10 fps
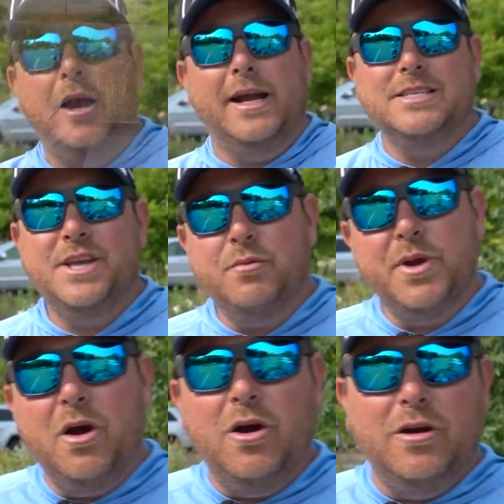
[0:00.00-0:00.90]
right, guys, here we
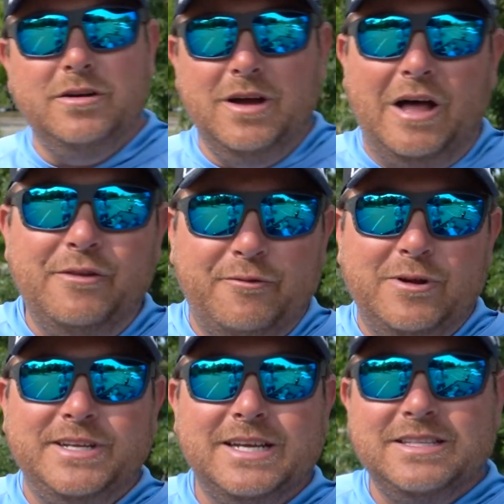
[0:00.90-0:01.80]
are on the front
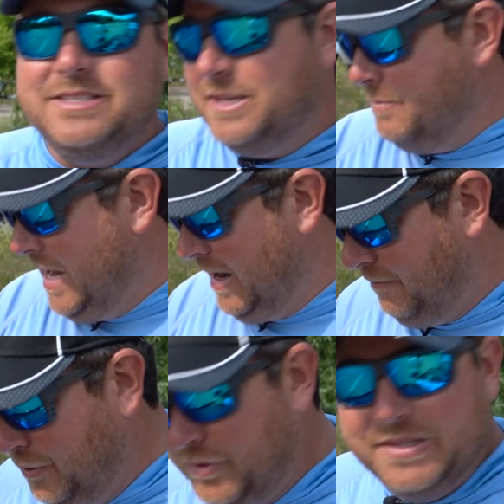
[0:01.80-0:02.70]
deck of this thing. Man, if
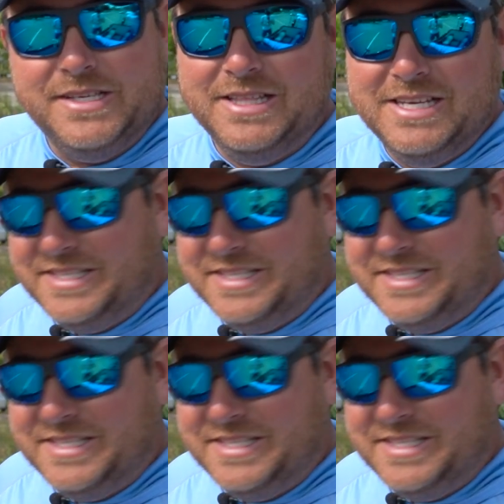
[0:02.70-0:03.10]
you can see, this